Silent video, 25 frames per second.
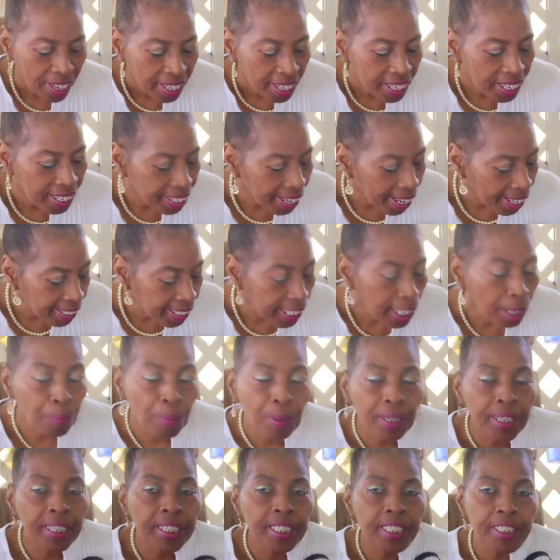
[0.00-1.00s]
and I keep
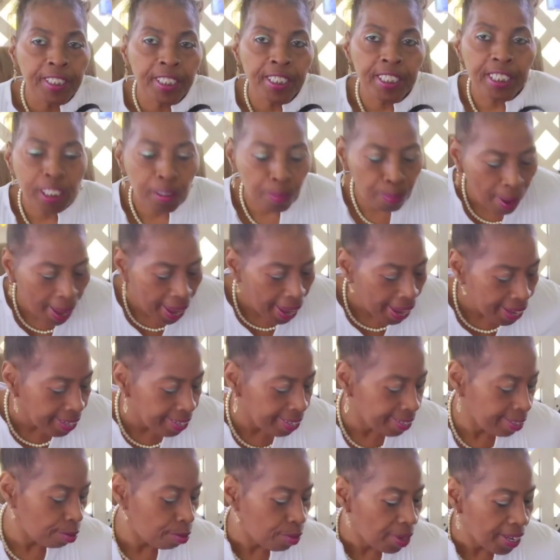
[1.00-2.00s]
it in the dust bag
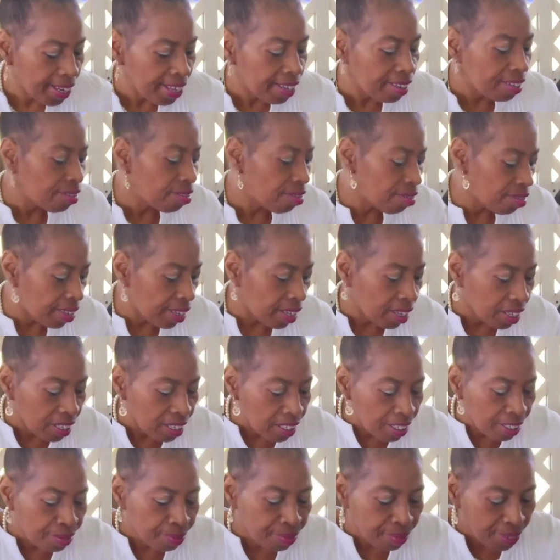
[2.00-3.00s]
as well
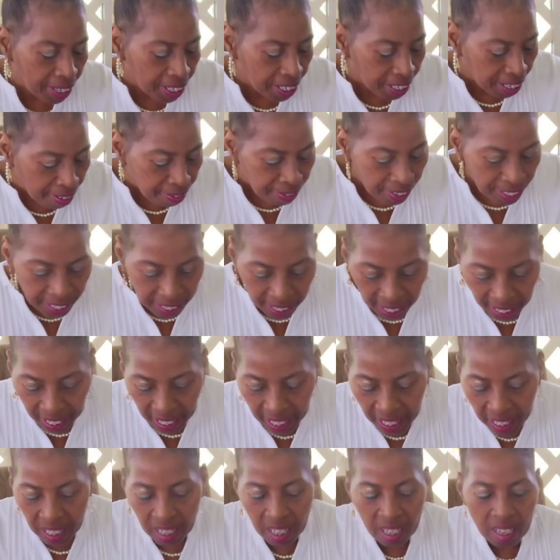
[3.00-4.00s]
um, and
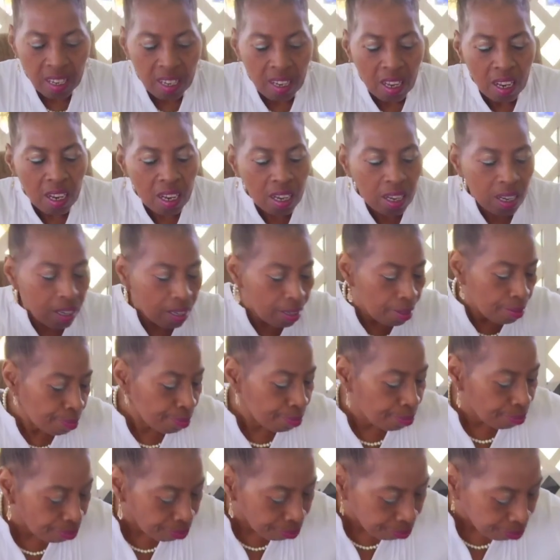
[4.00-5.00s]
everything.
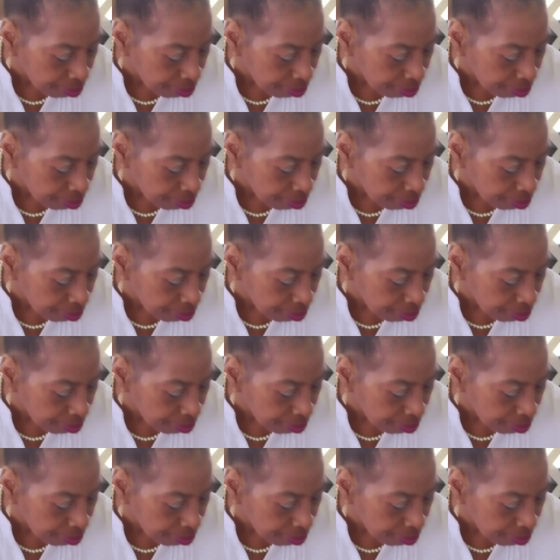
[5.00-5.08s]
Um,